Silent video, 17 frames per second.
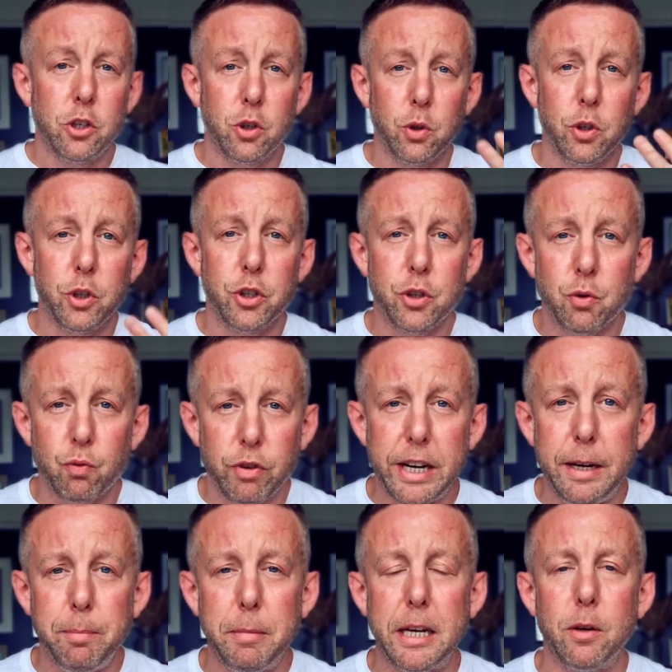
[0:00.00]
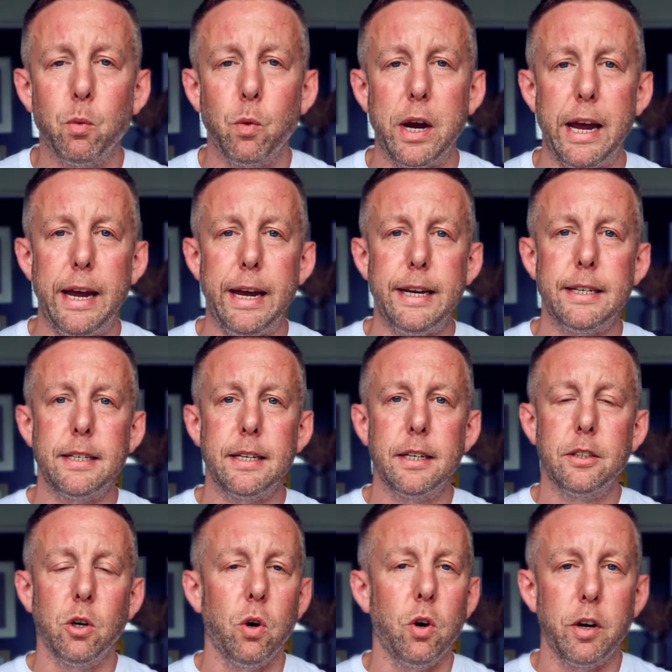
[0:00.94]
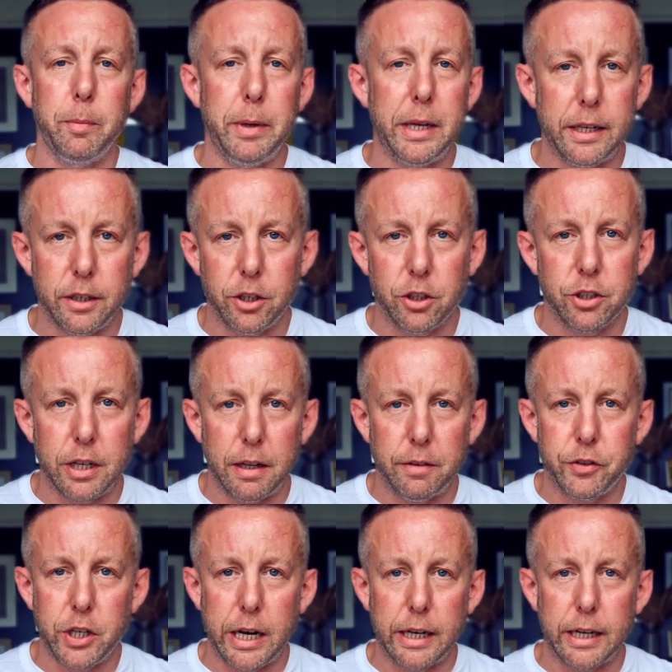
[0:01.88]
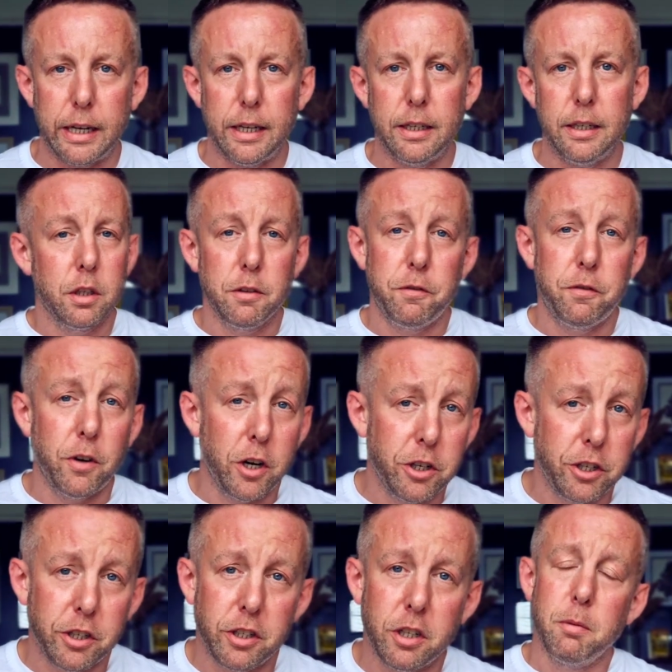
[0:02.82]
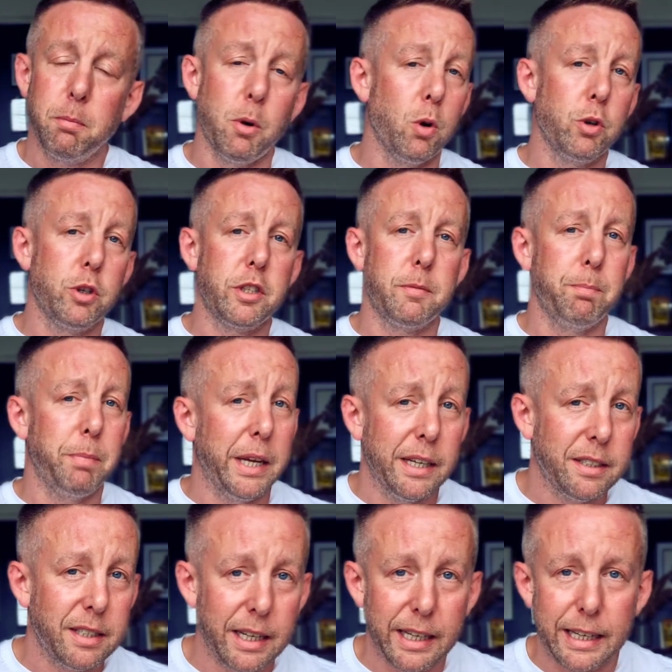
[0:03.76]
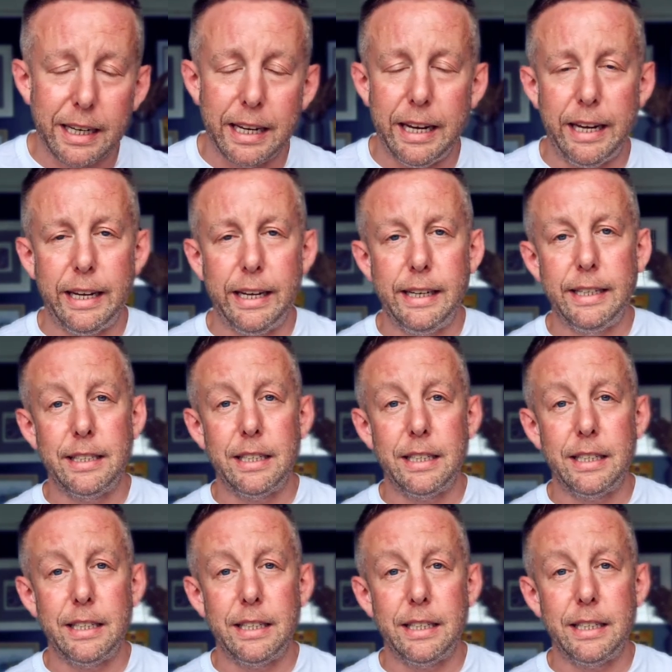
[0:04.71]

there's 3 main ways to automate your self-check-in. The first, most basic, is